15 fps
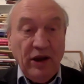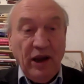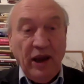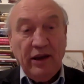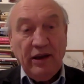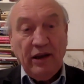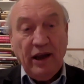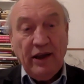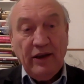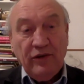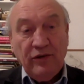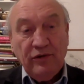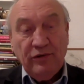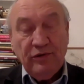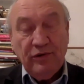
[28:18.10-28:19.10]
And, and
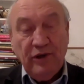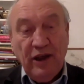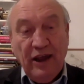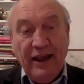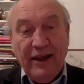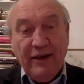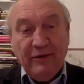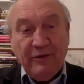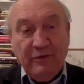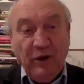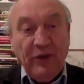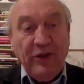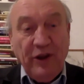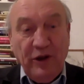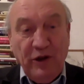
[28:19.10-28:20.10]
to
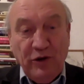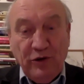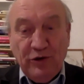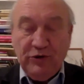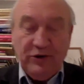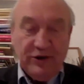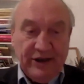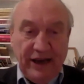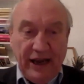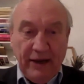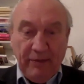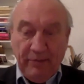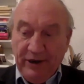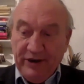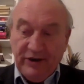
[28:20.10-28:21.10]
one thing you could do is take a
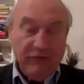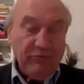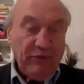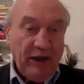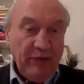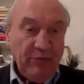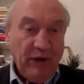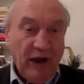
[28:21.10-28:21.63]
piece of paper